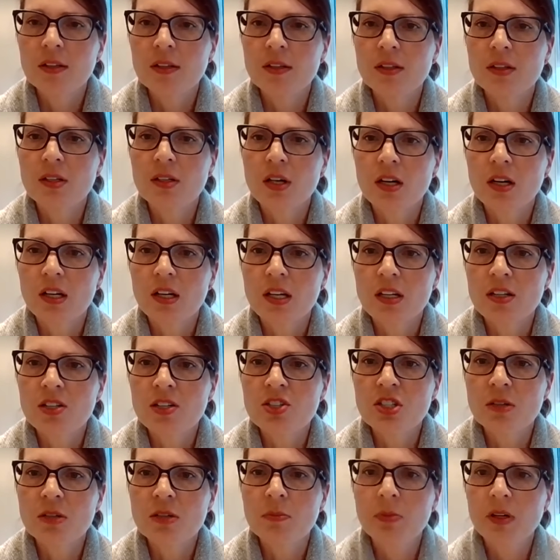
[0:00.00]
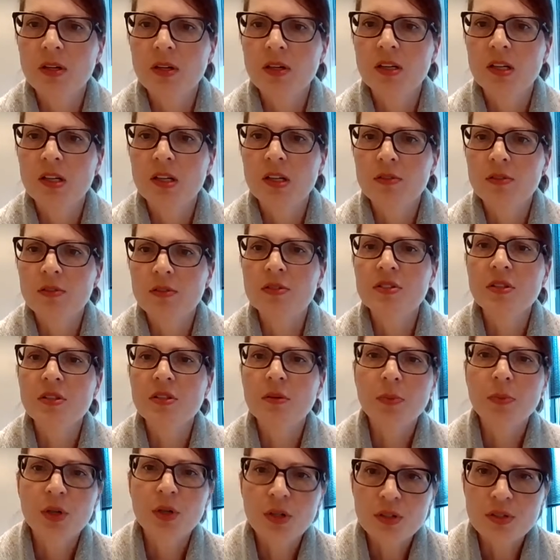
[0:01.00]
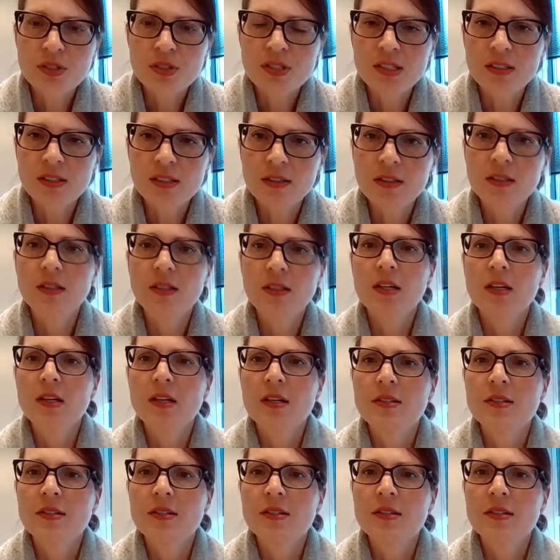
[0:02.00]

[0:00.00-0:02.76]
The guardianship governs the person.